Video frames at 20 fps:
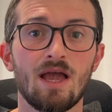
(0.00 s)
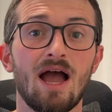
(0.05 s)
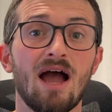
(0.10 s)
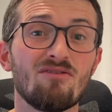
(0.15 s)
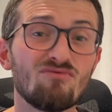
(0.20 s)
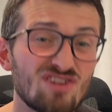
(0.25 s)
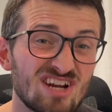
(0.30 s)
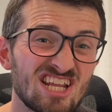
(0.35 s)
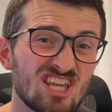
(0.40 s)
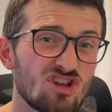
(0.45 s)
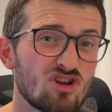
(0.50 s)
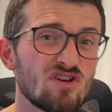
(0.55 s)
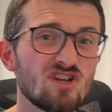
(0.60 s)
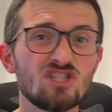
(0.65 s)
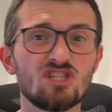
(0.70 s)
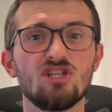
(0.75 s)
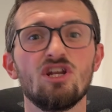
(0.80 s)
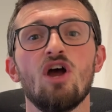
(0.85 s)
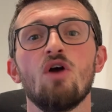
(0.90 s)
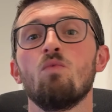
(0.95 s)
I'm really curious
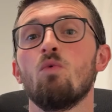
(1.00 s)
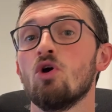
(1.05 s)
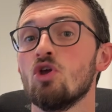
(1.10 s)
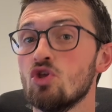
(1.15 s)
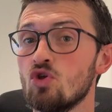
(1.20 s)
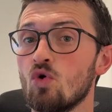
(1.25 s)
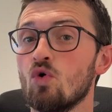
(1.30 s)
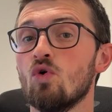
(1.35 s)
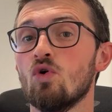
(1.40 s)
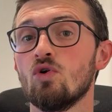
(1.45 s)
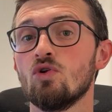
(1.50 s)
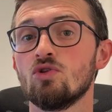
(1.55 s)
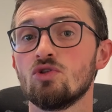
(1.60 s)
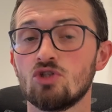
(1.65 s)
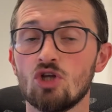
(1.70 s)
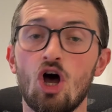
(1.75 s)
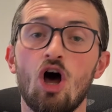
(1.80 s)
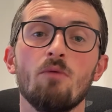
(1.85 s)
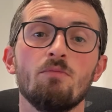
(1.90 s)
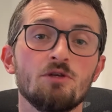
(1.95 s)
to know what your
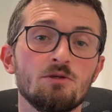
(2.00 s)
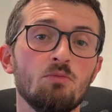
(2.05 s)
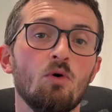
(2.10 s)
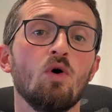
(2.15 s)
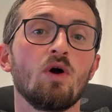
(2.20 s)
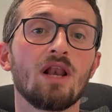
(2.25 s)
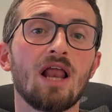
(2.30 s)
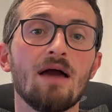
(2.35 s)
top sport